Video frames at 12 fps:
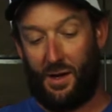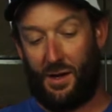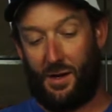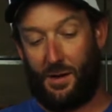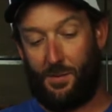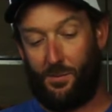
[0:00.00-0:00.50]

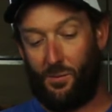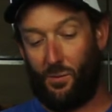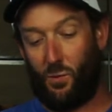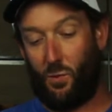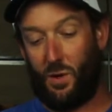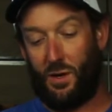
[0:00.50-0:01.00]

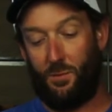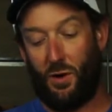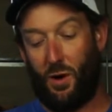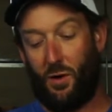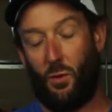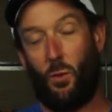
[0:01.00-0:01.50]
When you
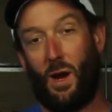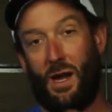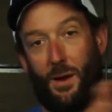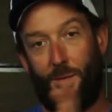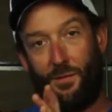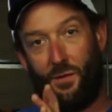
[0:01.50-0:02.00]
put all the
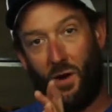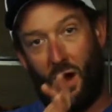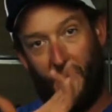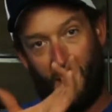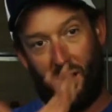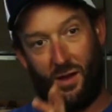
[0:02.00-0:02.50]
weight up
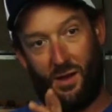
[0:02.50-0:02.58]
front